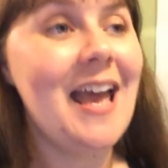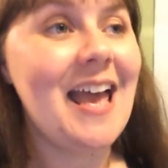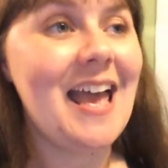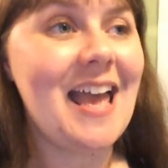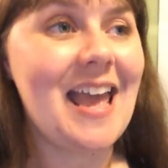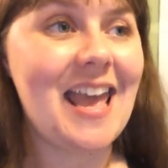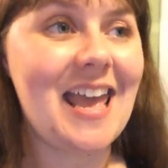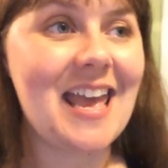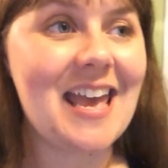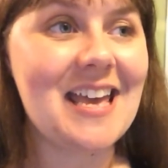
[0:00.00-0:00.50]

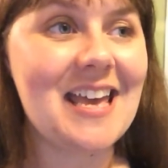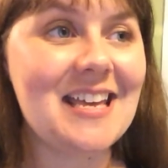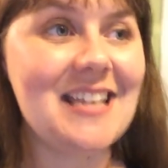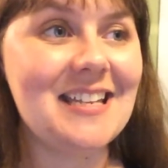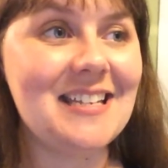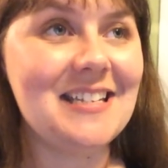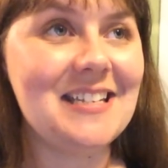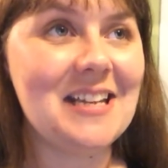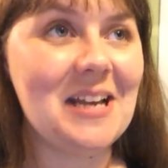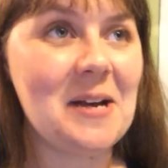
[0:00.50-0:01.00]

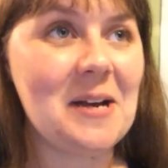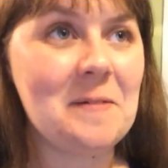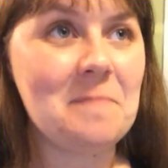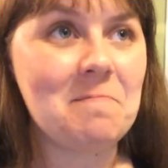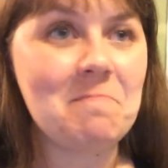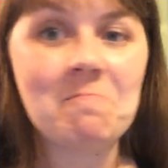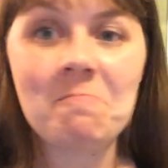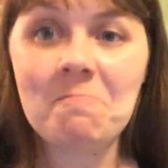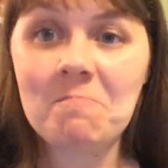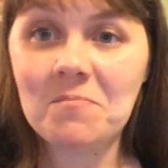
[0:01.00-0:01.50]
And
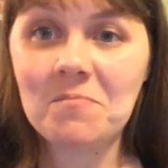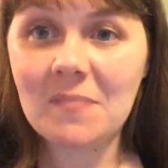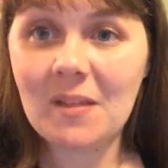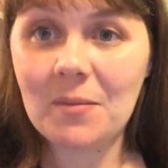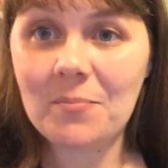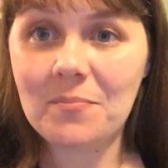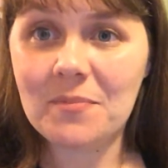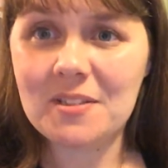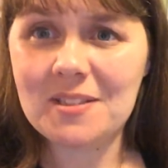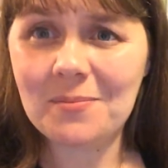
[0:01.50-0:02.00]
um,
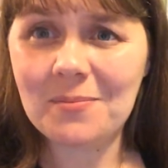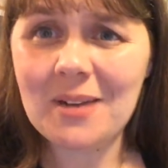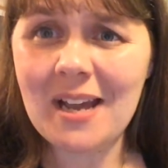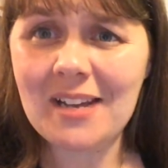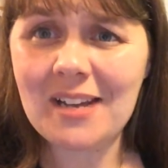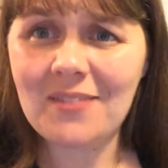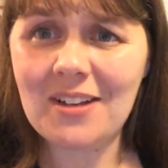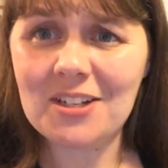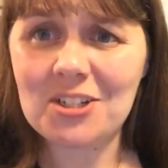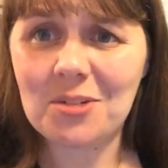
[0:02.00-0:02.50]
some kind
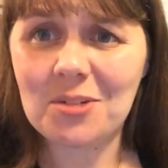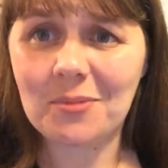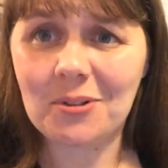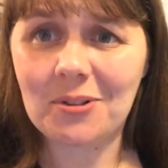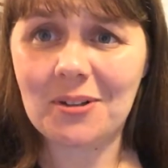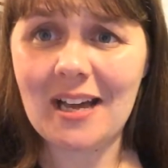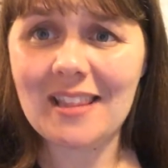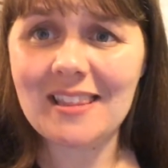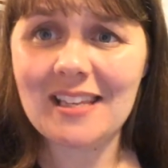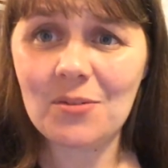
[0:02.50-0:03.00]
of
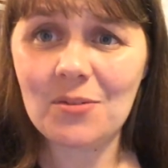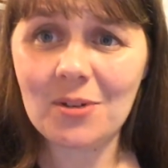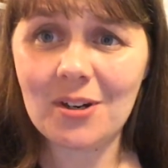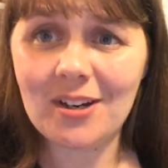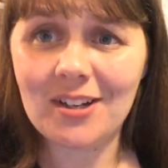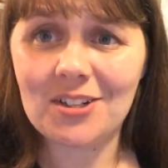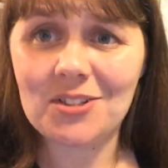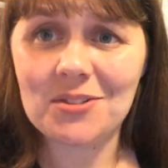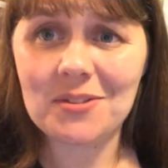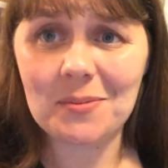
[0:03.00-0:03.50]
vegetable. I think we're
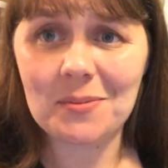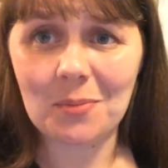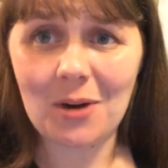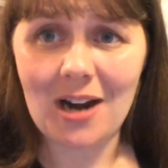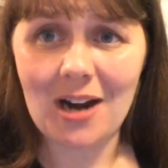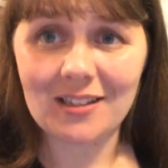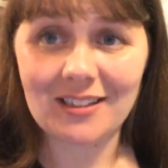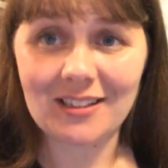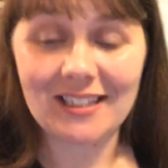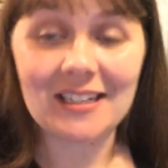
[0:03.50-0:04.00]
gonna do some
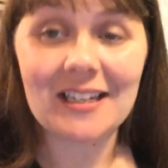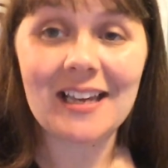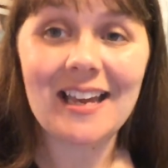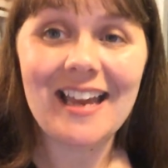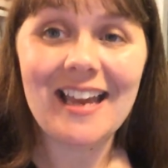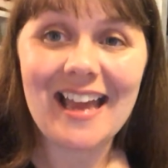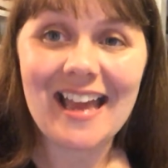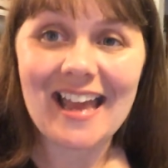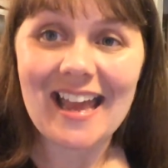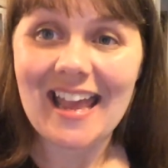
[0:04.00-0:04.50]
broccoli.
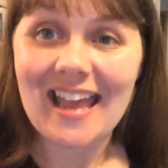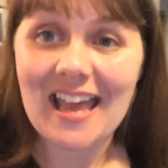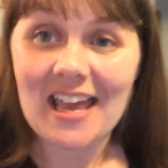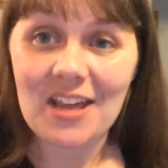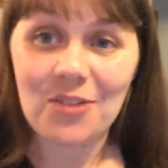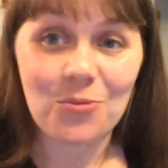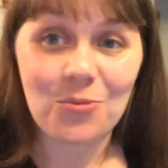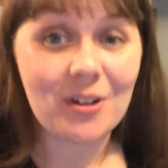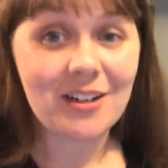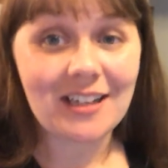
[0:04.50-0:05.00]

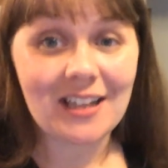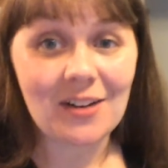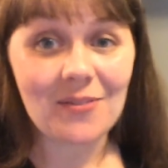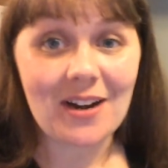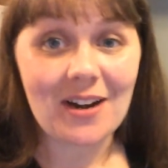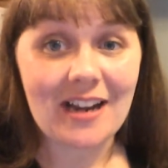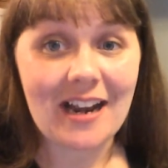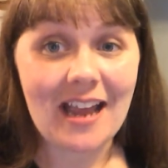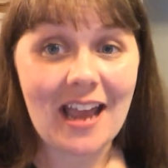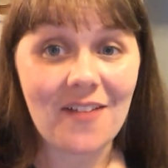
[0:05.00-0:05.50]
And we're gonna get
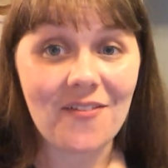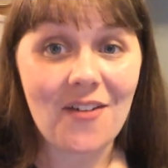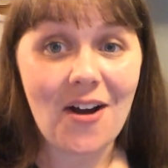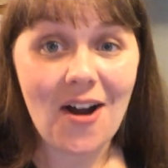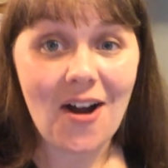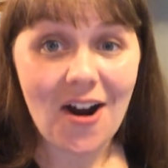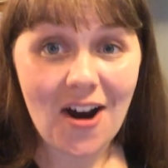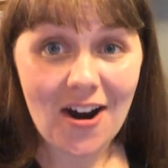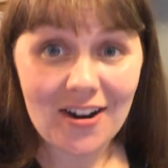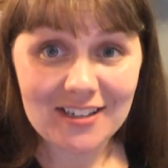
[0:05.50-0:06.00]
ready to have
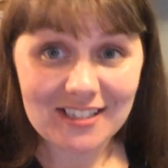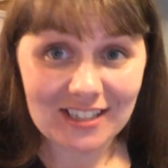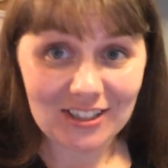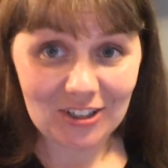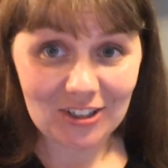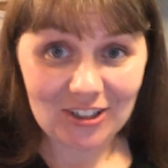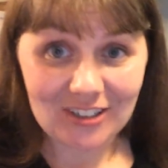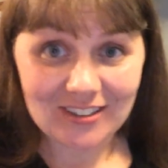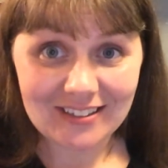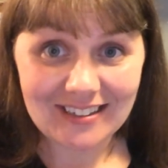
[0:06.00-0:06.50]
our
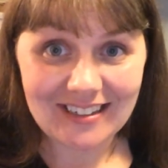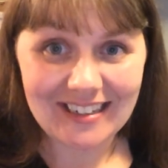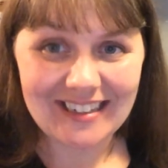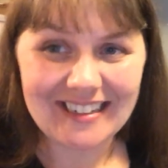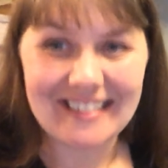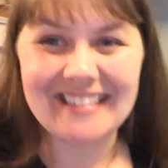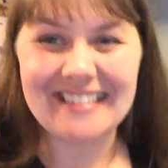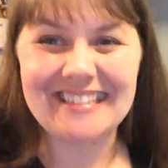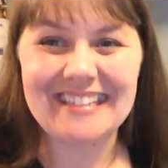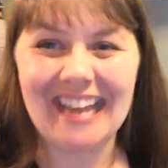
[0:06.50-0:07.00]
dinner.
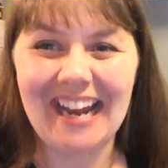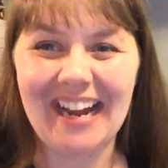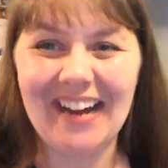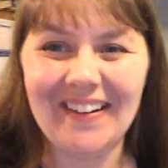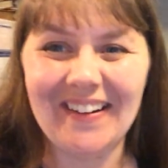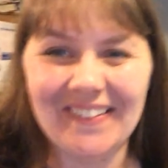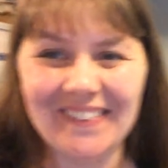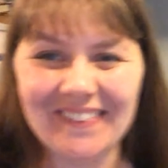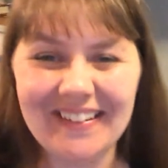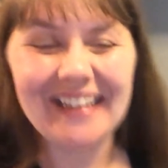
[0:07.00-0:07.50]

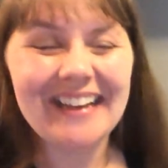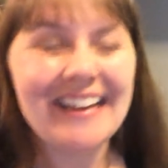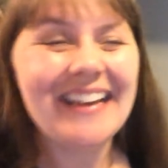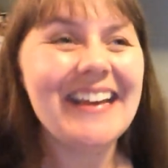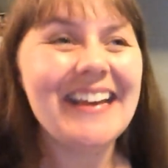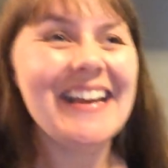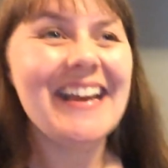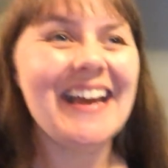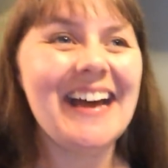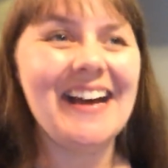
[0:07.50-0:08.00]
So
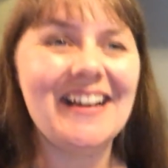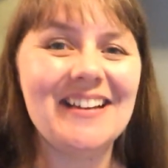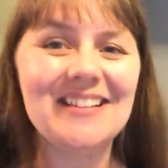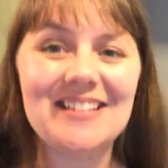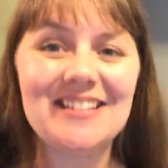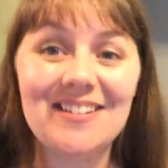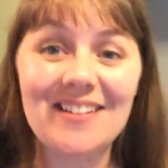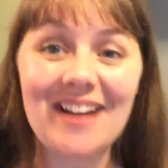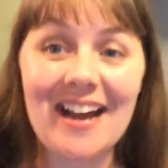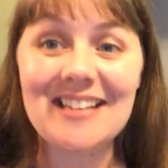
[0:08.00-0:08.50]
uh,
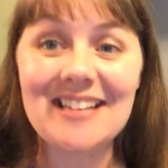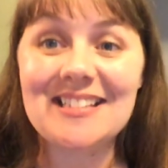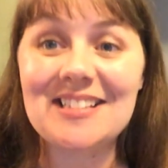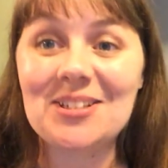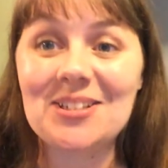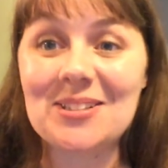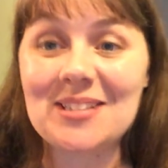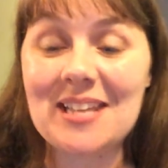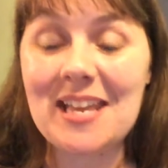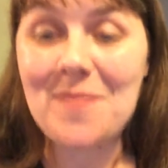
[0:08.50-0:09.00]
you guys
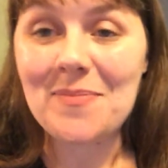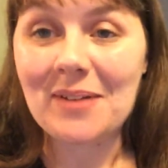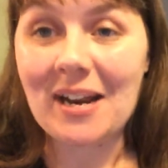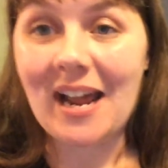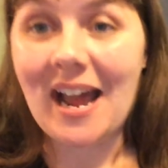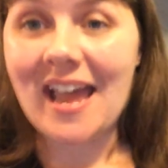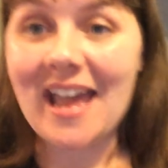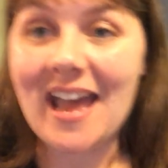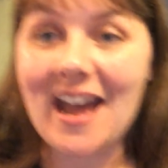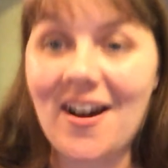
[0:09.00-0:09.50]
just keep an
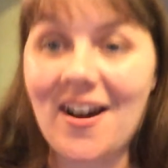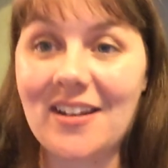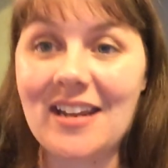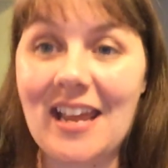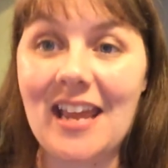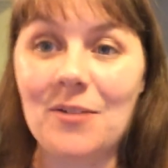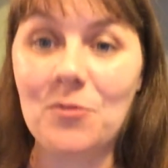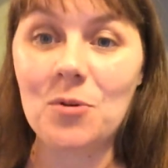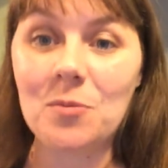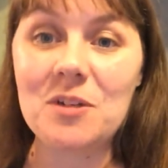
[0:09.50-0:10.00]
eye out,
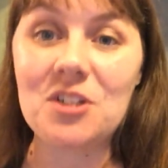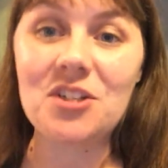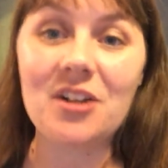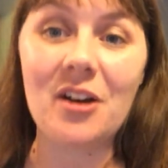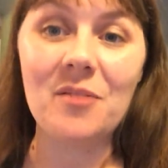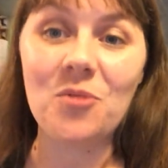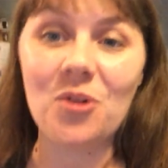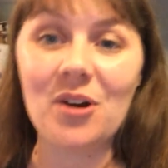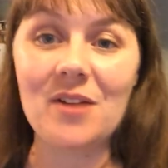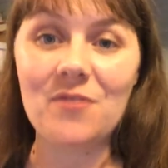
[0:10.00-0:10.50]
and we'll be
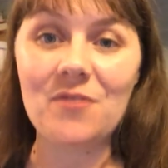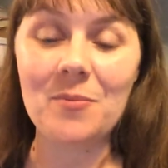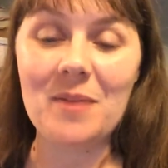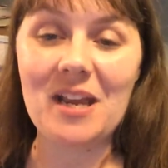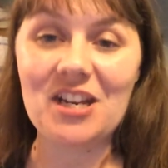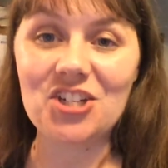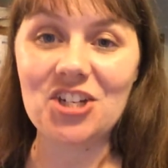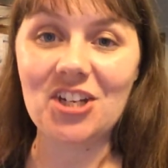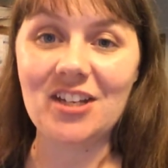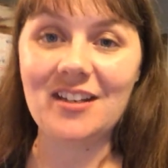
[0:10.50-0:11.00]
sharing more
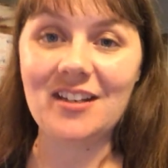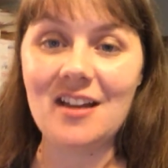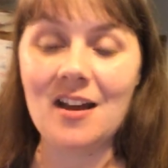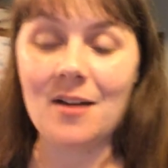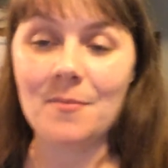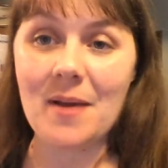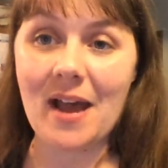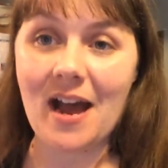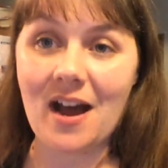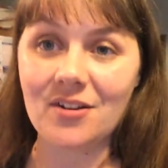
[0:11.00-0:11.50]
information
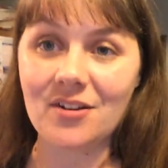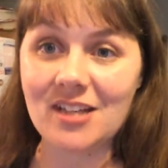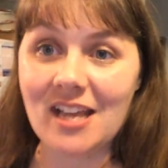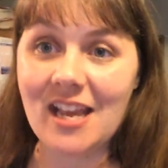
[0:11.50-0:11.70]
about